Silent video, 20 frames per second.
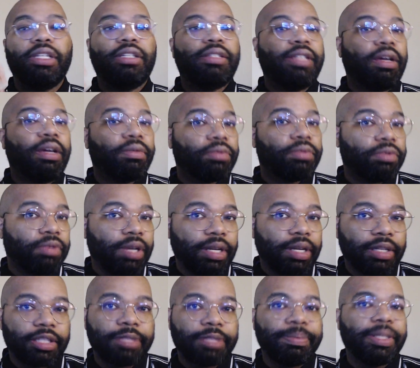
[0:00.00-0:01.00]
dealt
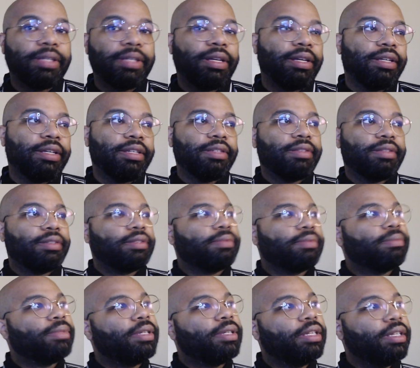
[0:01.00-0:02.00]
drugs because
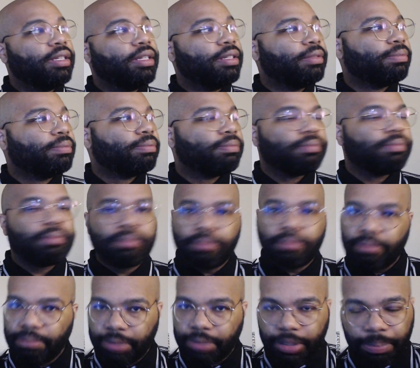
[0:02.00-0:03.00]
her
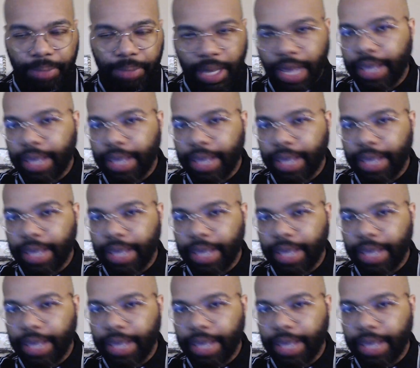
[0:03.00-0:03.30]
supplier,